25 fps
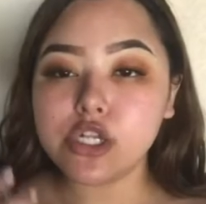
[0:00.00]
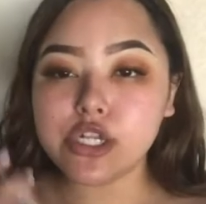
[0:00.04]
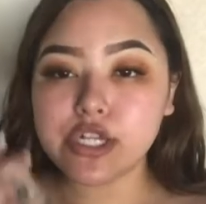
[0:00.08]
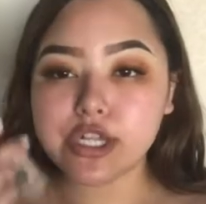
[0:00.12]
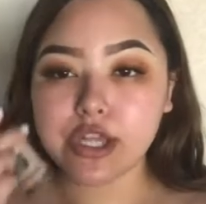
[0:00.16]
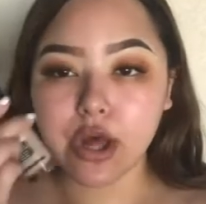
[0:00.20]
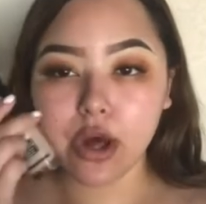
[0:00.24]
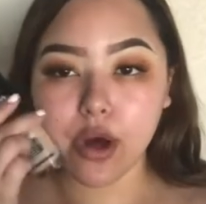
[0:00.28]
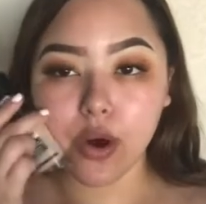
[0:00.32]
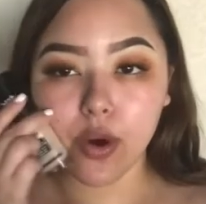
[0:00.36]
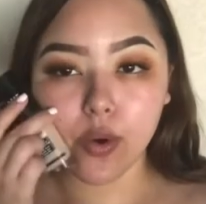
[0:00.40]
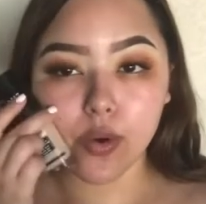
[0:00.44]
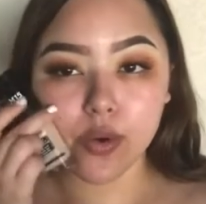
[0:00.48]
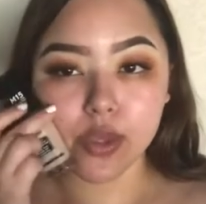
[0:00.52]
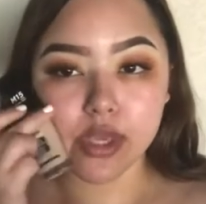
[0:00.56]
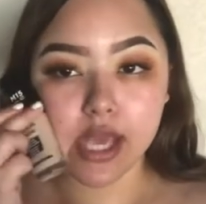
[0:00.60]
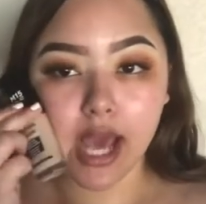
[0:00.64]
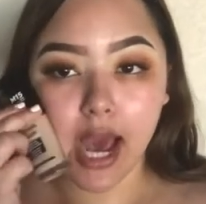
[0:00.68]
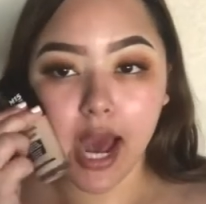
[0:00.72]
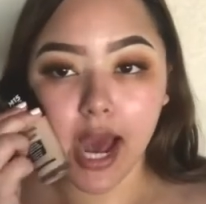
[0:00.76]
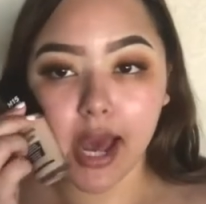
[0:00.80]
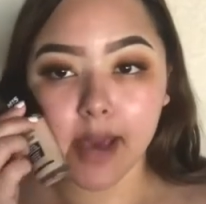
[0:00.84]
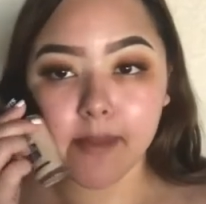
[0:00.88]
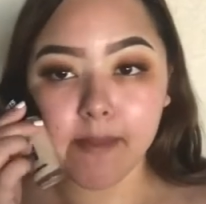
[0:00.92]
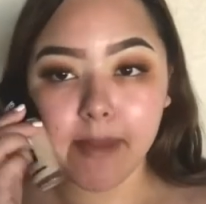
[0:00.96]
So
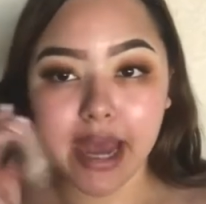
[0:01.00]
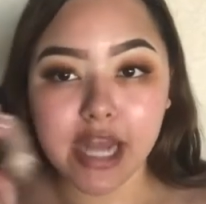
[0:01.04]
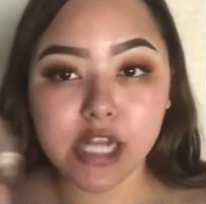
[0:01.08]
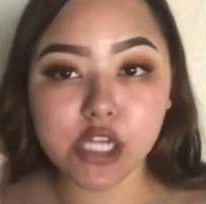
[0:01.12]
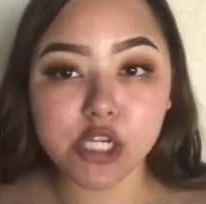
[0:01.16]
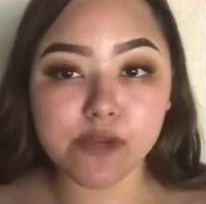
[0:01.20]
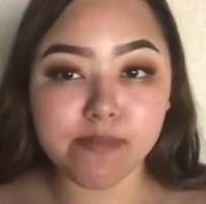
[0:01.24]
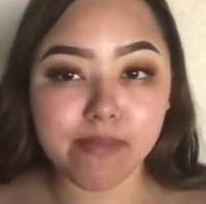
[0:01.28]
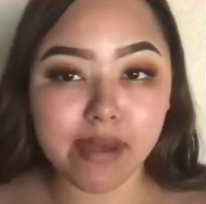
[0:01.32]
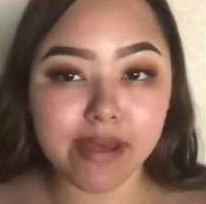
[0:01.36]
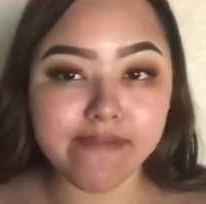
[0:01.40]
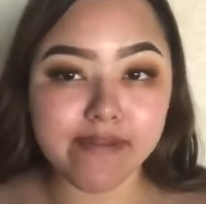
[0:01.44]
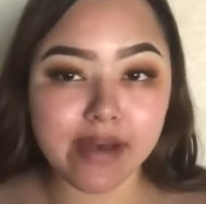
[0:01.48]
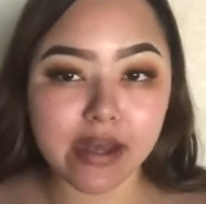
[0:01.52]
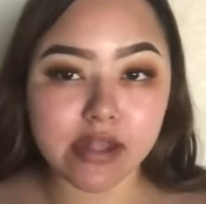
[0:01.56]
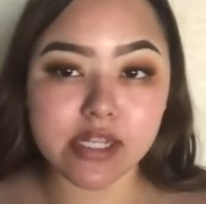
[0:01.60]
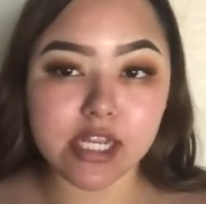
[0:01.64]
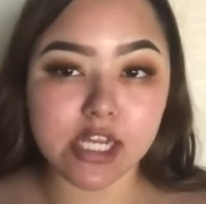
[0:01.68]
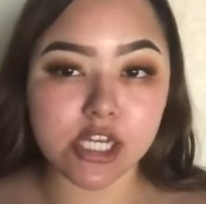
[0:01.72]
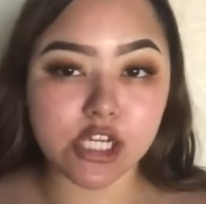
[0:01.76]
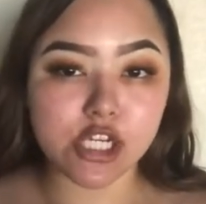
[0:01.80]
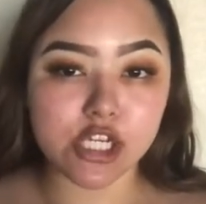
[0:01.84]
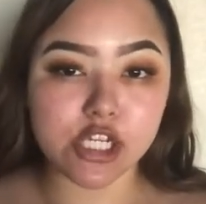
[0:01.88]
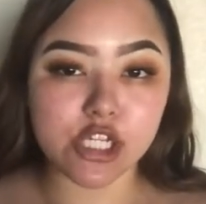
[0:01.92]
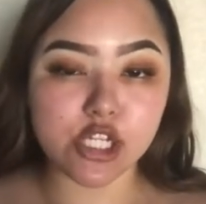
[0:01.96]
yeah, I match my
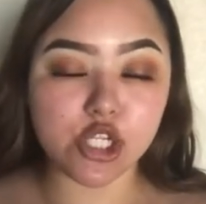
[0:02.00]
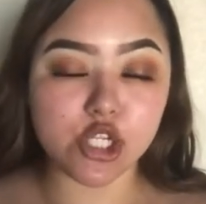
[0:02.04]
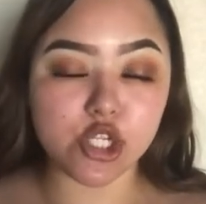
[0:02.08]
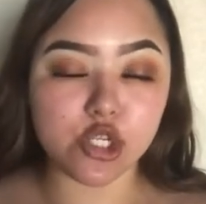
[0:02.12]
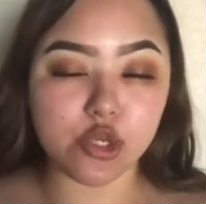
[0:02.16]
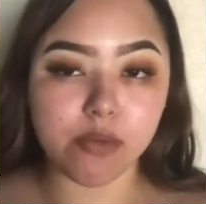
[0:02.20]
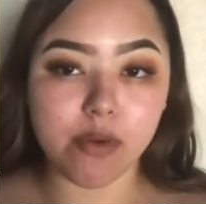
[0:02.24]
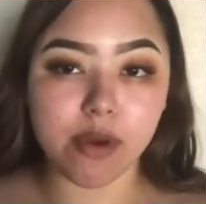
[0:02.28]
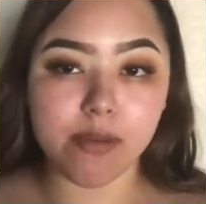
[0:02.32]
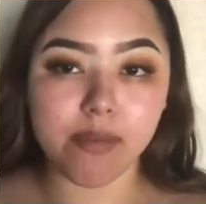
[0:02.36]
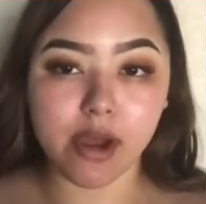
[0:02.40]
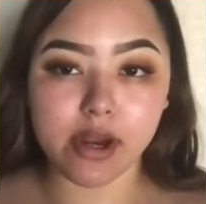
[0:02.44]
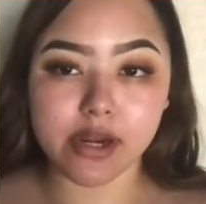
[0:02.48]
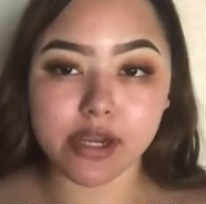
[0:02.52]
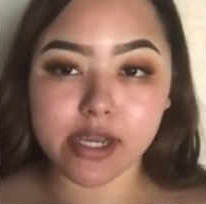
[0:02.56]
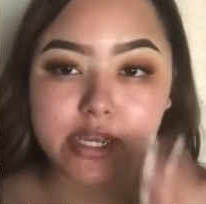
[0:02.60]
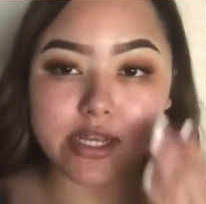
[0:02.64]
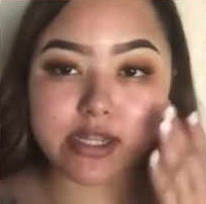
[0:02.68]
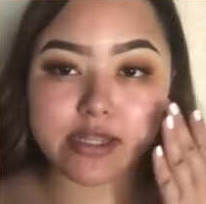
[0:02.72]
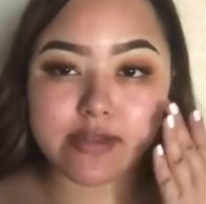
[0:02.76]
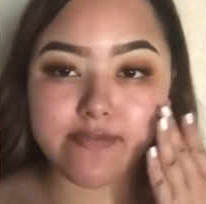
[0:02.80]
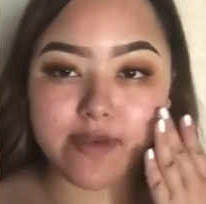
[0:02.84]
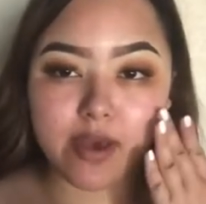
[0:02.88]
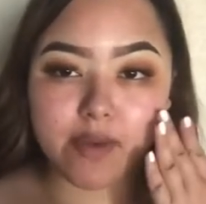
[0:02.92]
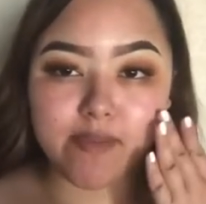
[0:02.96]
foundations to my body,
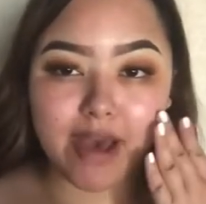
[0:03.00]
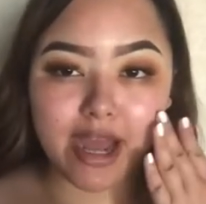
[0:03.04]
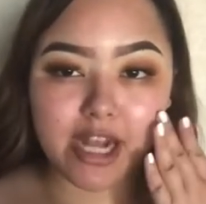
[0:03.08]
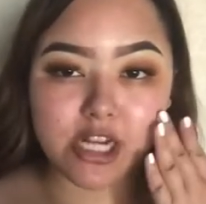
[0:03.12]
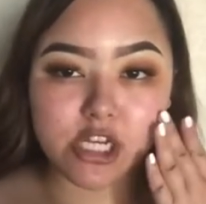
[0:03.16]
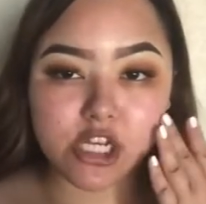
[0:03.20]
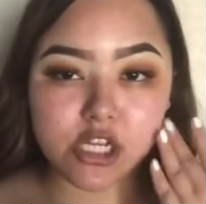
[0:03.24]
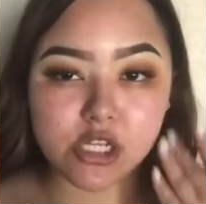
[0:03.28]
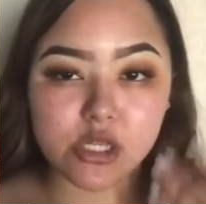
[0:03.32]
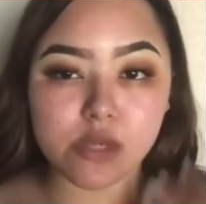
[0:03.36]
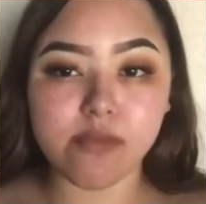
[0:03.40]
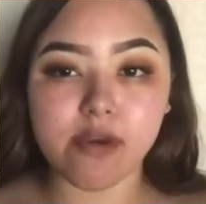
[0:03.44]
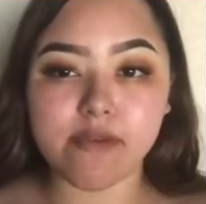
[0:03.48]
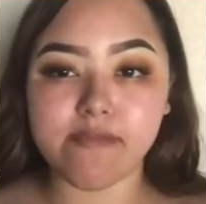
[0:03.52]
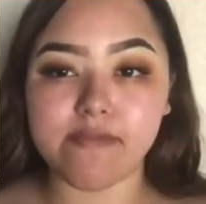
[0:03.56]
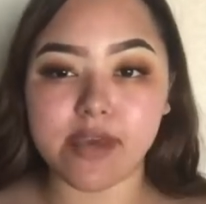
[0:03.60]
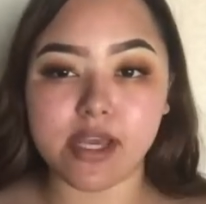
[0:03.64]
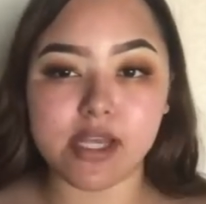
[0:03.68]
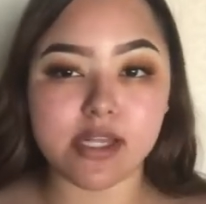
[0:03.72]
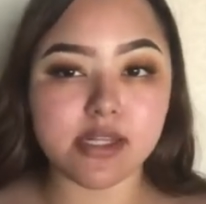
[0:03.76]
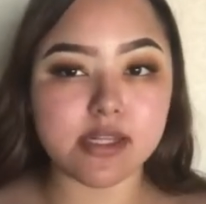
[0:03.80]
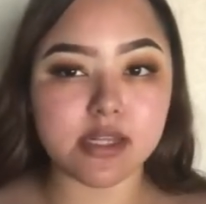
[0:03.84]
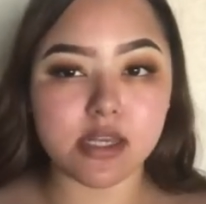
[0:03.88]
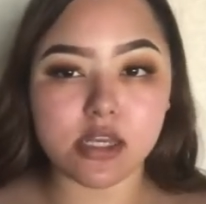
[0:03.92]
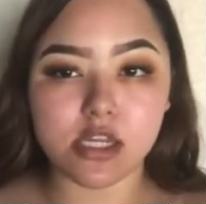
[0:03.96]
because if I match it to my
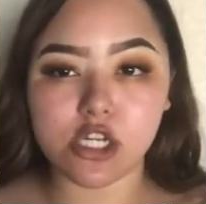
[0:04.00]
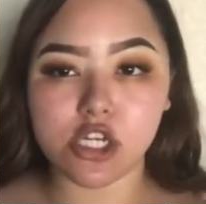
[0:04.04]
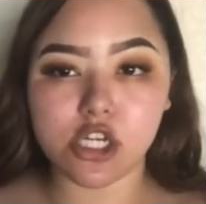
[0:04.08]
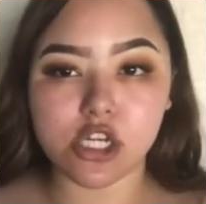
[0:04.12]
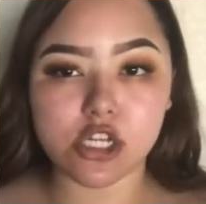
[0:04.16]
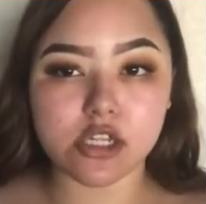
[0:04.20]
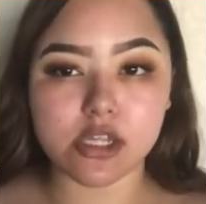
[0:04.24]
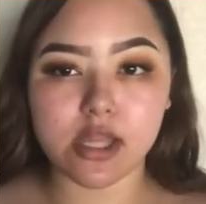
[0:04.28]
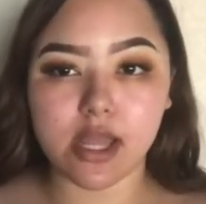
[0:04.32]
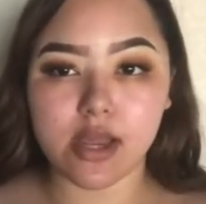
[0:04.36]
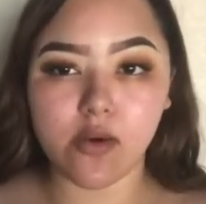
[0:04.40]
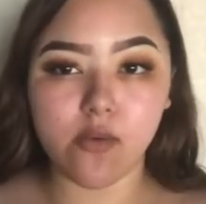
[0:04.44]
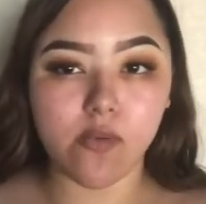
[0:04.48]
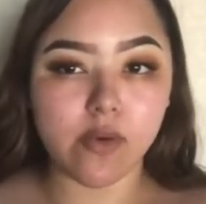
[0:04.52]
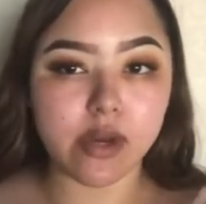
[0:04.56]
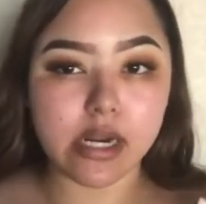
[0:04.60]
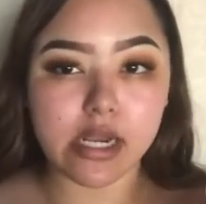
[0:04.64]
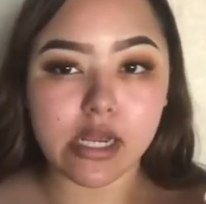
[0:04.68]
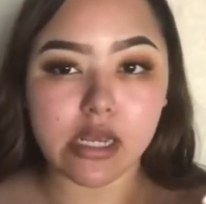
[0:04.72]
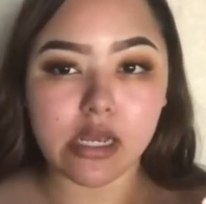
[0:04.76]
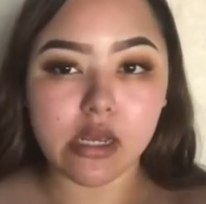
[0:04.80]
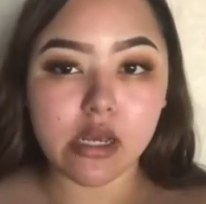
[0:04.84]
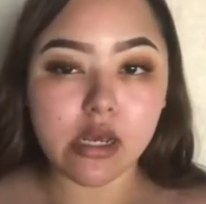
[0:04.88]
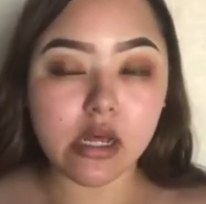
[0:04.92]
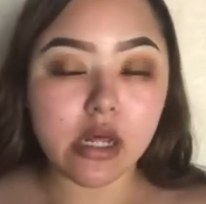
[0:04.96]
face, it just like
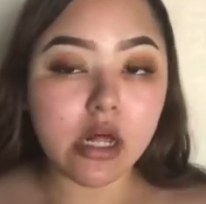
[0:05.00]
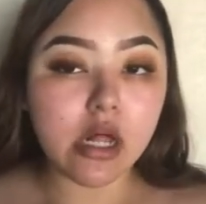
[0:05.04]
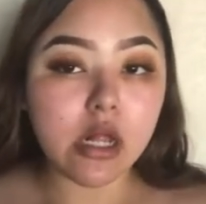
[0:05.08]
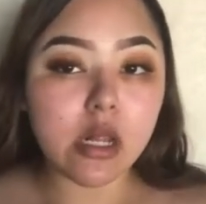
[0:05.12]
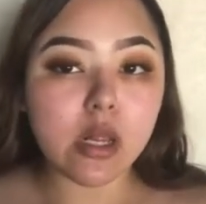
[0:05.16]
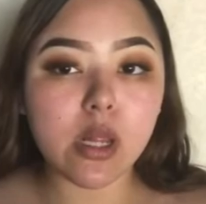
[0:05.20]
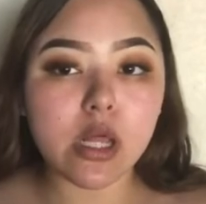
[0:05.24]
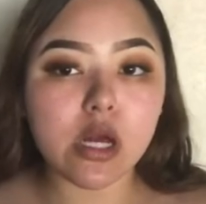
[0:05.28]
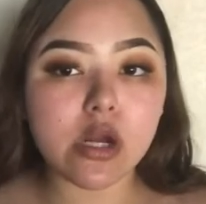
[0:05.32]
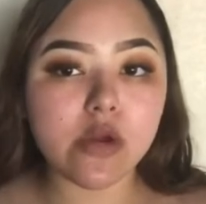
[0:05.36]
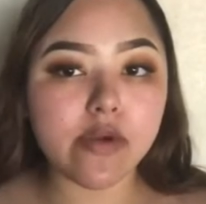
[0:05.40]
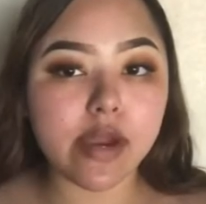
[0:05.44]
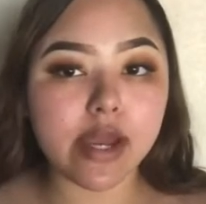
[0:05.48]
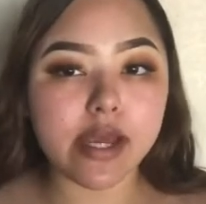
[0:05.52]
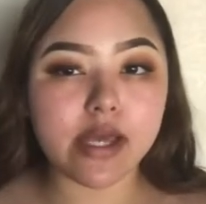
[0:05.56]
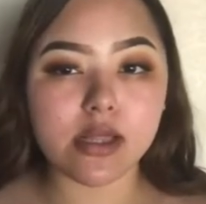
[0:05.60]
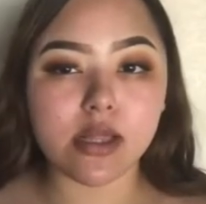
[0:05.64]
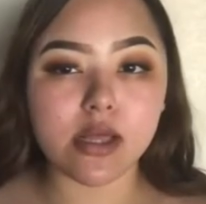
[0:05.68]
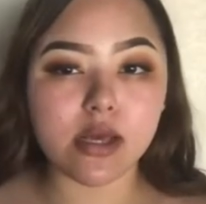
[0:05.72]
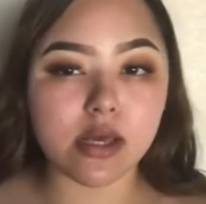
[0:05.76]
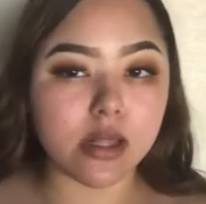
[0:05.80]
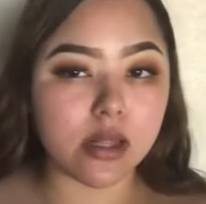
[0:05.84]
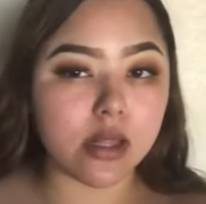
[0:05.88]
wouldn't look right.